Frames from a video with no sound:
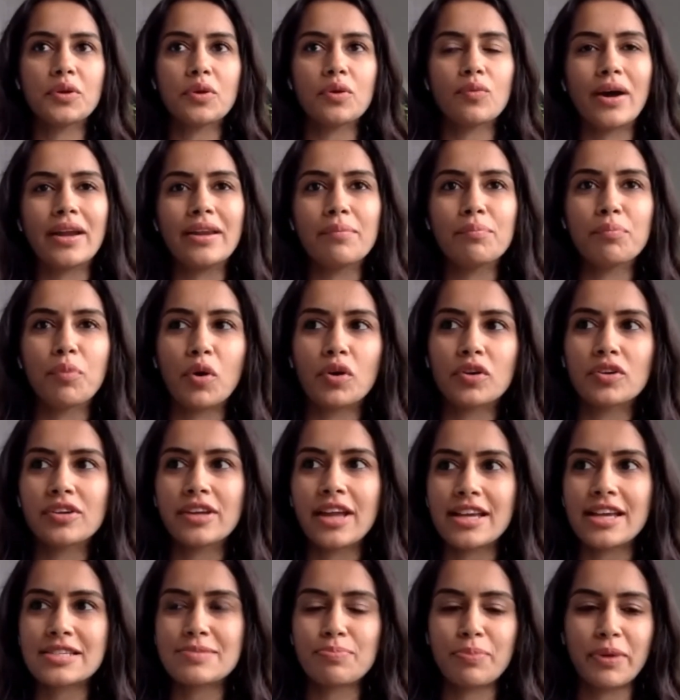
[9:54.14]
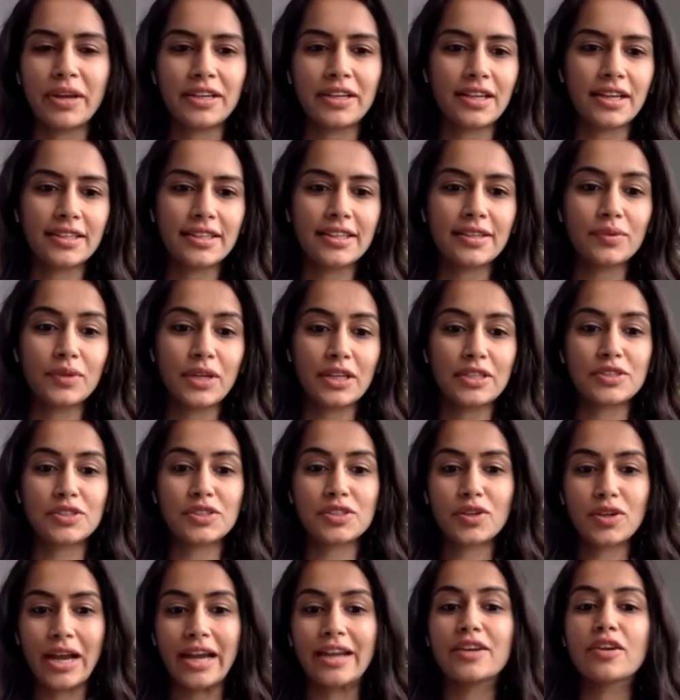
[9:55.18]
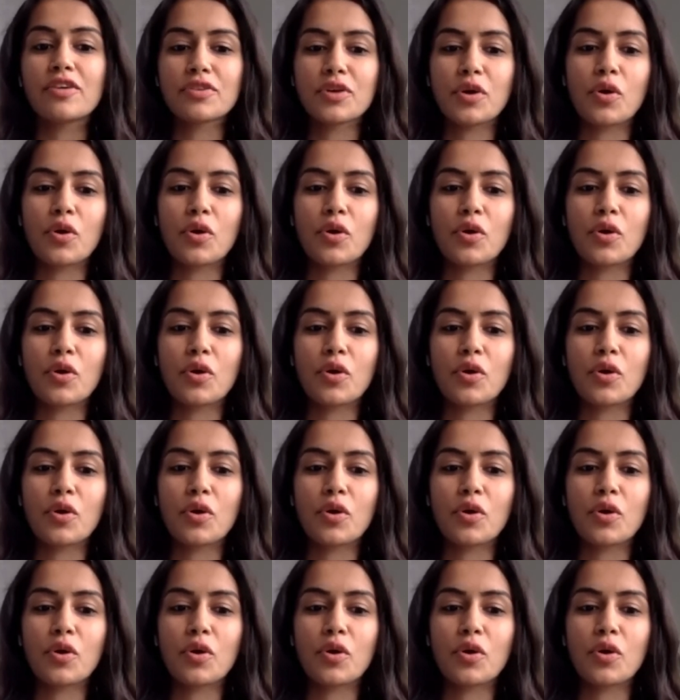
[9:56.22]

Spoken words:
One important aspect I think that's kind of